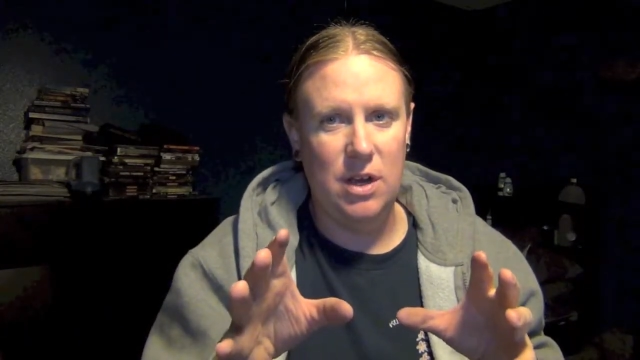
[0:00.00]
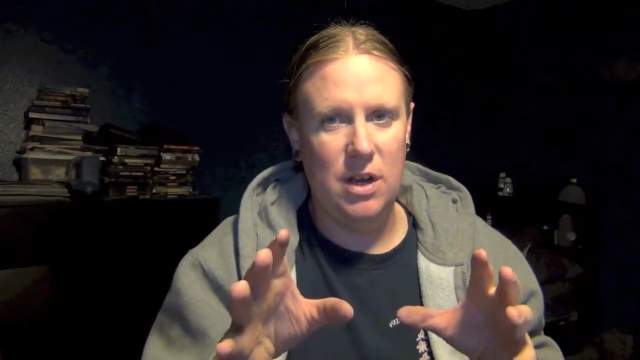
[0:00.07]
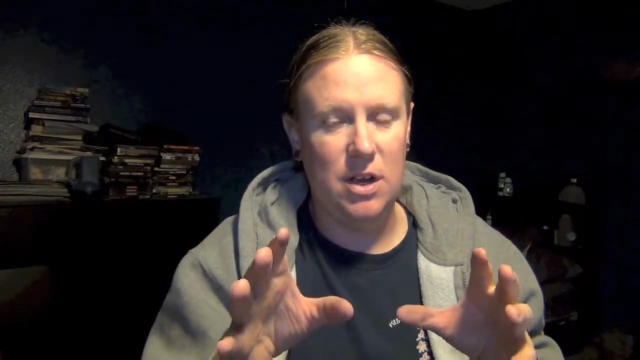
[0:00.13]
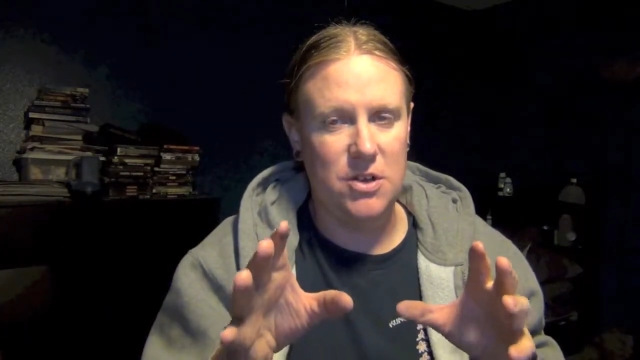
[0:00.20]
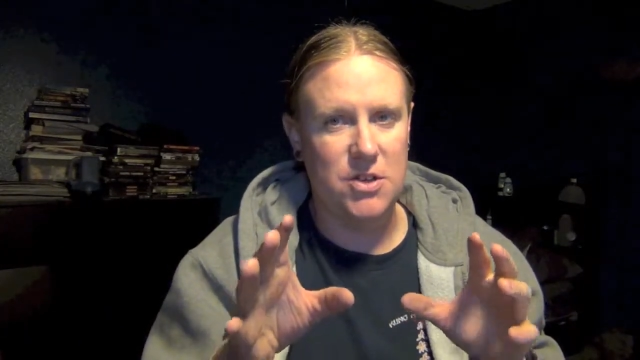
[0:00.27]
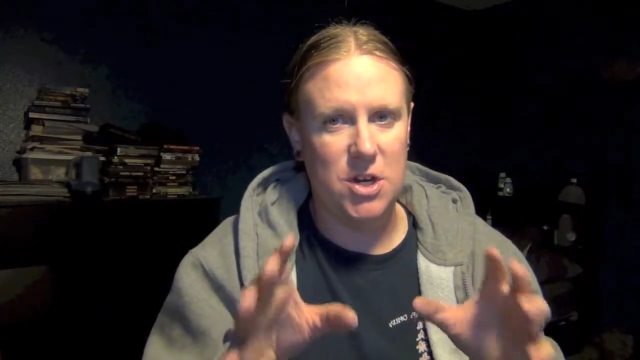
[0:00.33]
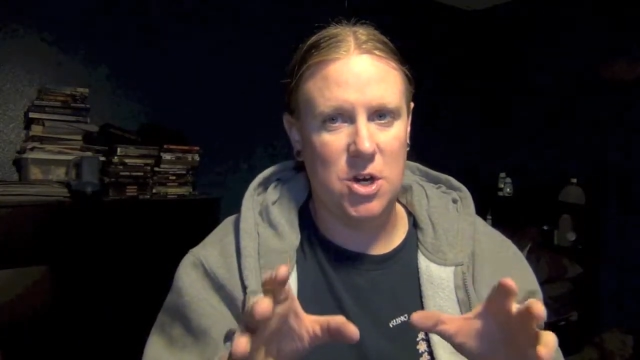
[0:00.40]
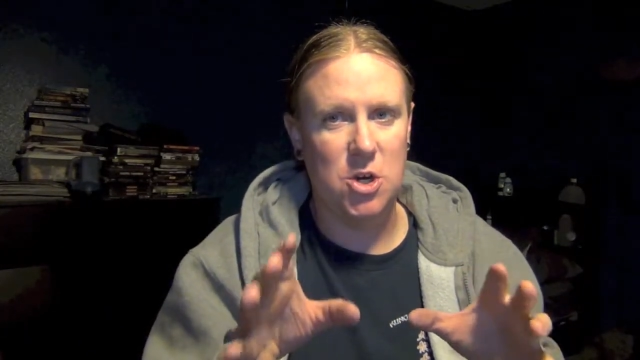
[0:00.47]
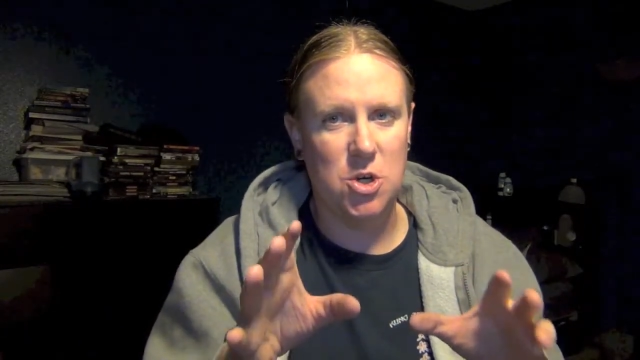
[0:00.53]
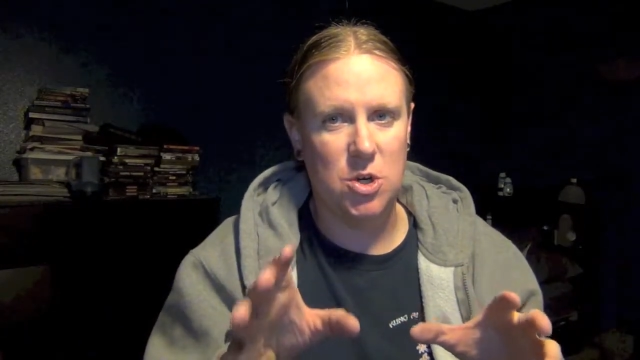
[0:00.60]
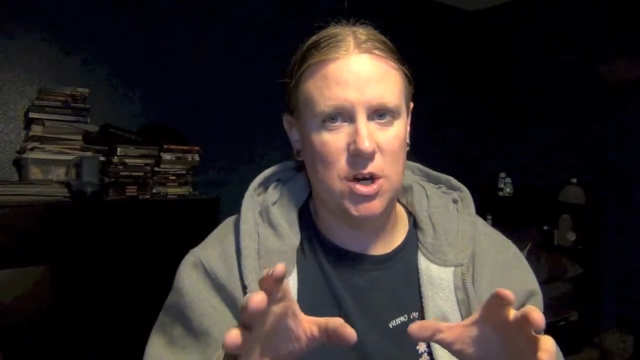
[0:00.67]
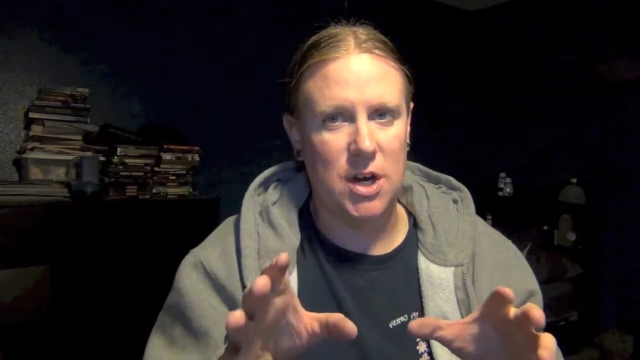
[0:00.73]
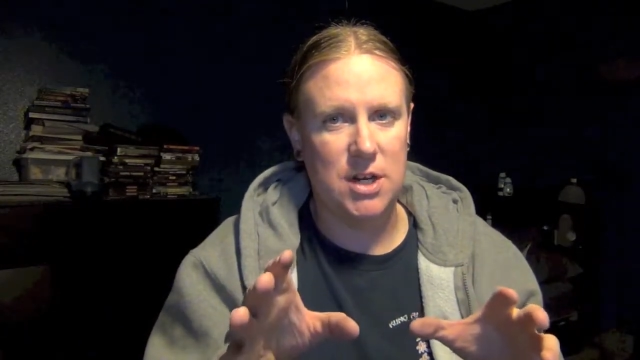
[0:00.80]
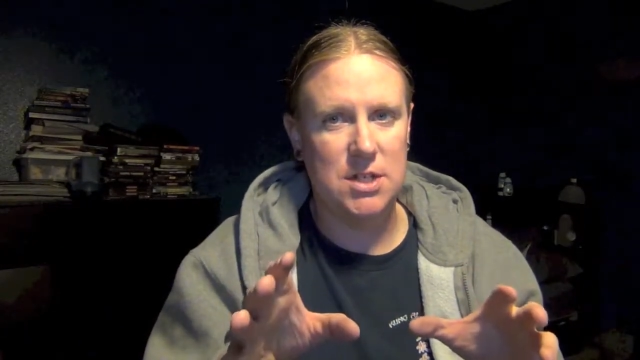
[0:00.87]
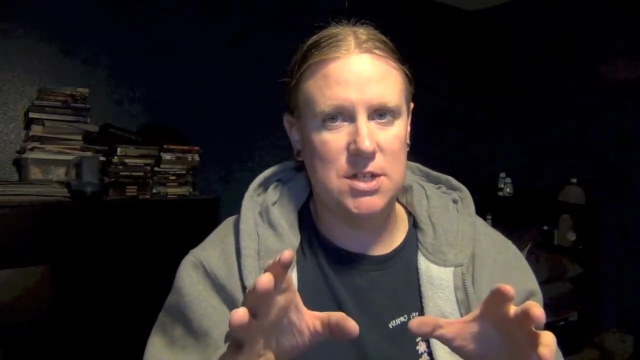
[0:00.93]
is in your
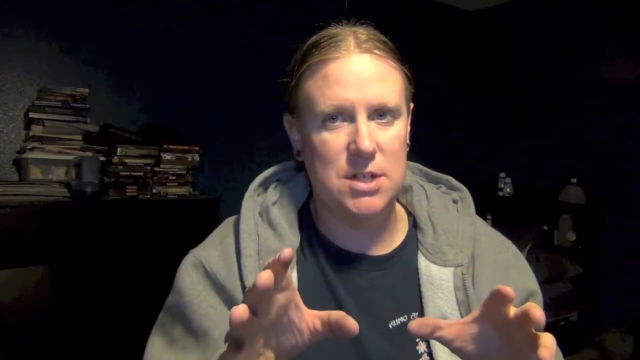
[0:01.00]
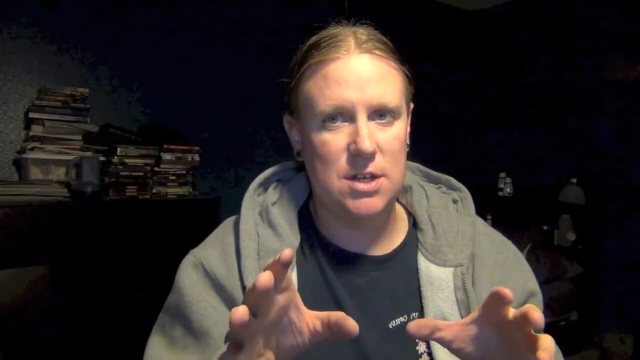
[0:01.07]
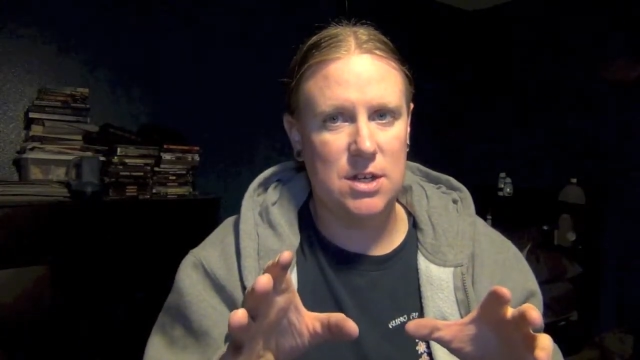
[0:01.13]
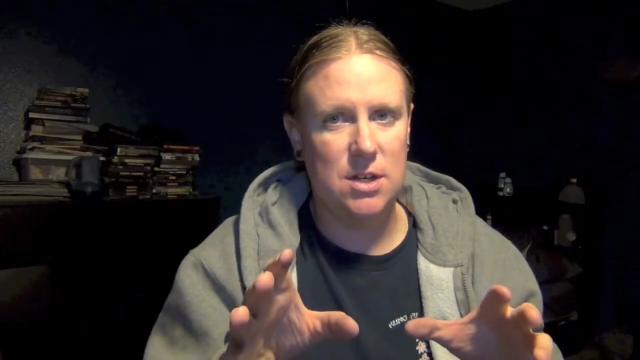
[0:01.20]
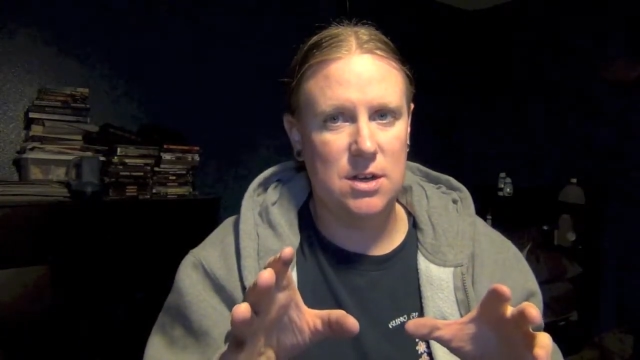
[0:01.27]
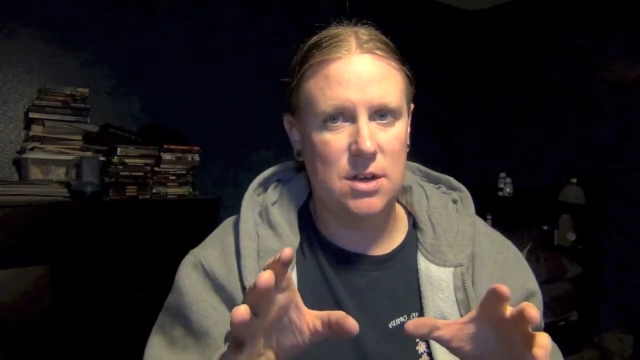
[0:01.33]
trucks.